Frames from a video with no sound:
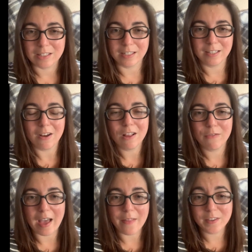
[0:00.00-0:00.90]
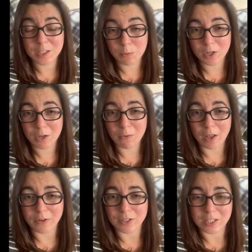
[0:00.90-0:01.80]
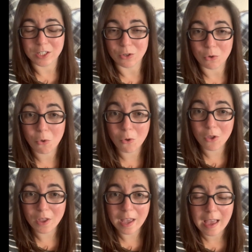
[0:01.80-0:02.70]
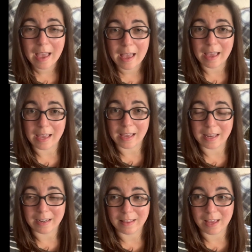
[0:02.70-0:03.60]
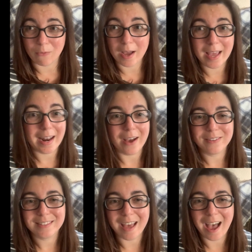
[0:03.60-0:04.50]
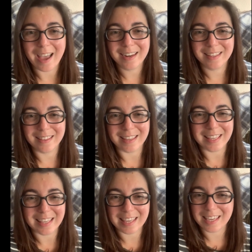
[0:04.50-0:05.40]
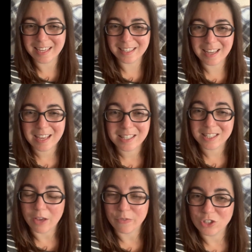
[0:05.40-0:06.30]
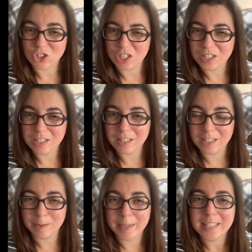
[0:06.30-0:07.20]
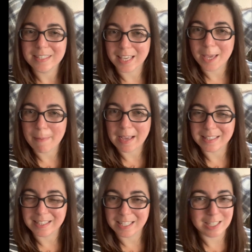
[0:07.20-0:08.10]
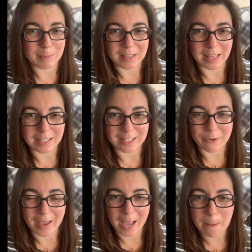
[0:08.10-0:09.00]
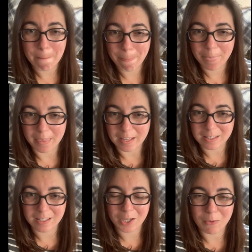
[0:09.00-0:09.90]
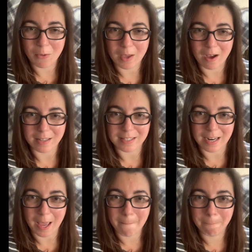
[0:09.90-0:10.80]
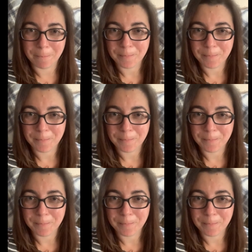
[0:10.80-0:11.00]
So I did all of that this morning while it was still cool, and then went outside in the heat, suffered just a little bit to get my seeds, but that's okay. Let's look at what we got today.